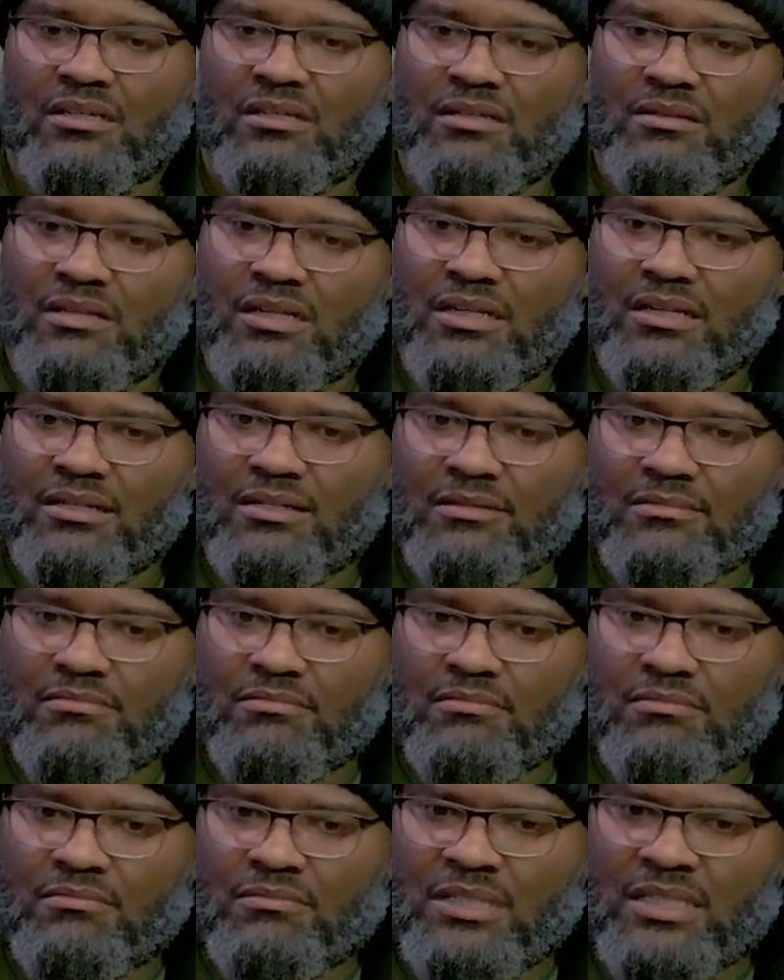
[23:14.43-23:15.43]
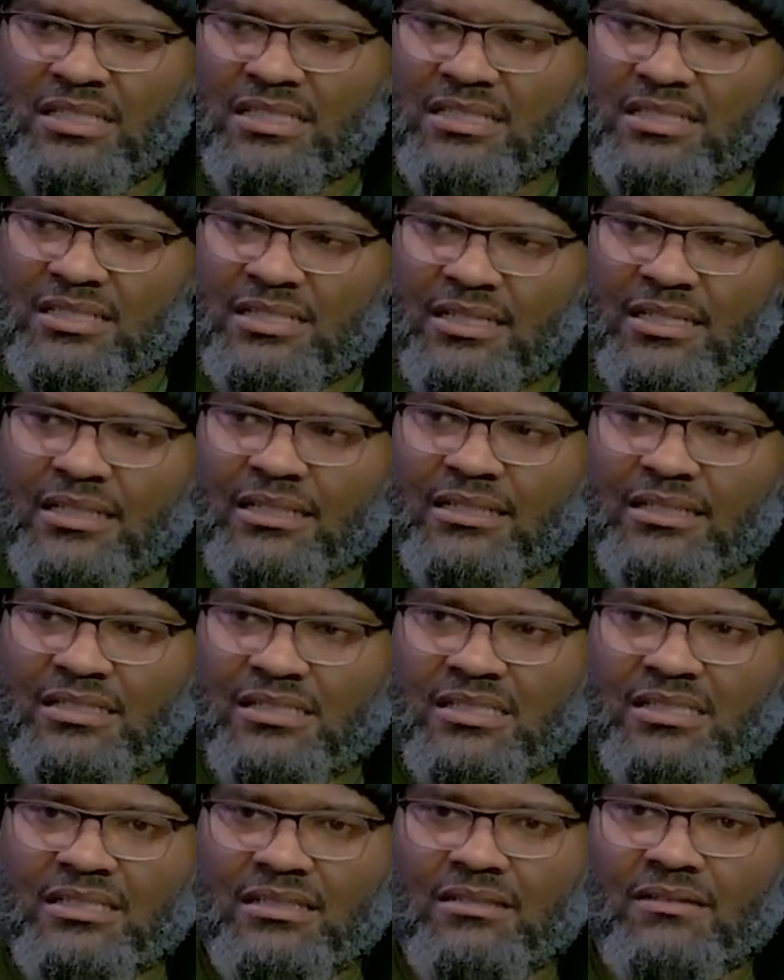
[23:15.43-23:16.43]
Um, it
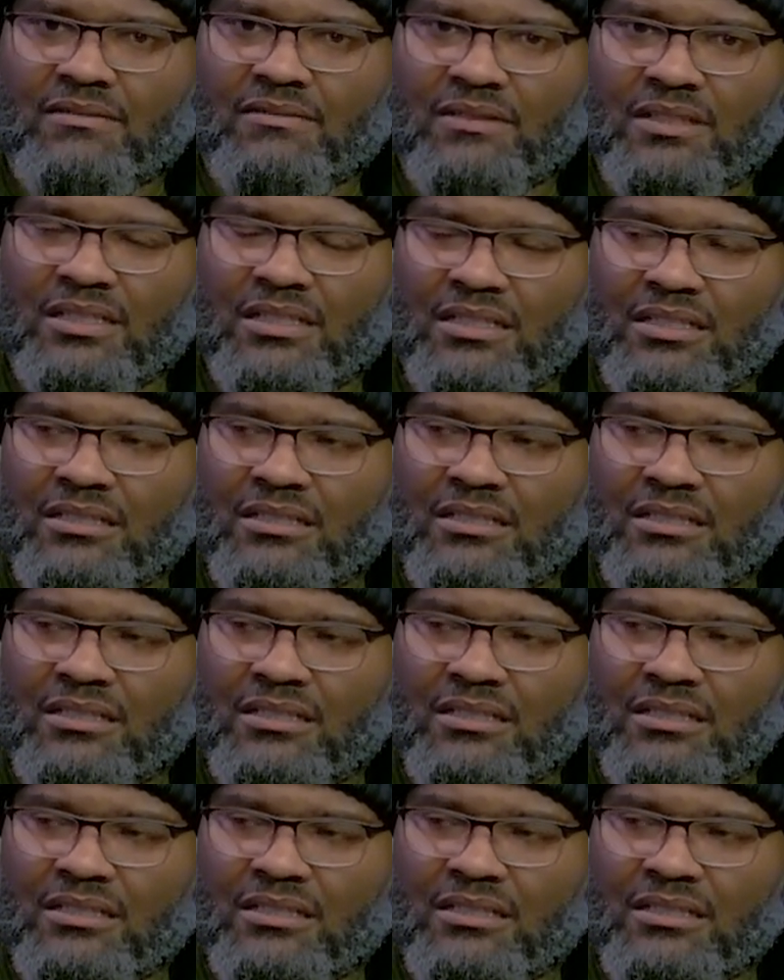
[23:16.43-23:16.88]
does give the